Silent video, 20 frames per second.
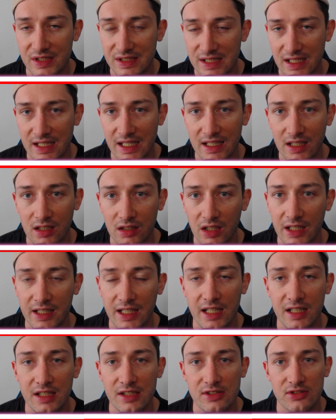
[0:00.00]
did, hit a like,
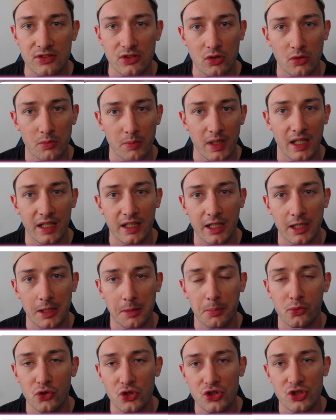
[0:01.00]
hit a sub, and I
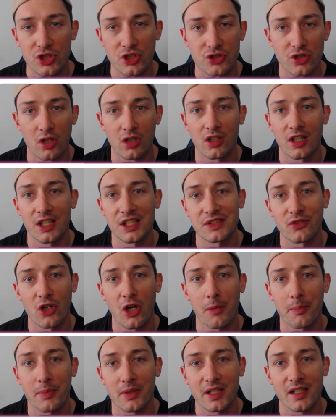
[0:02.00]
appreciate you all guys for
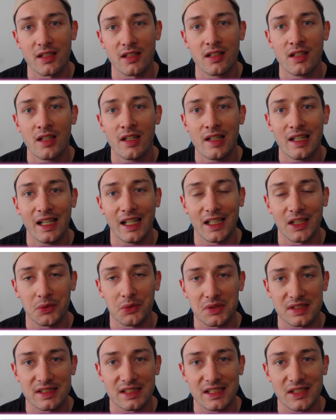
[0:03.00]
hopping in, and I will
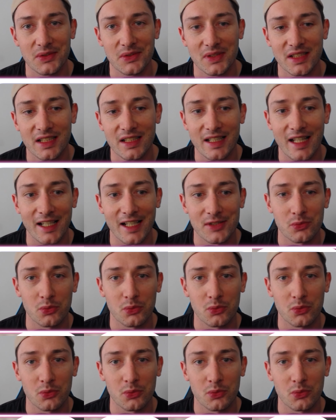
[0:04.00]
see you in the next one.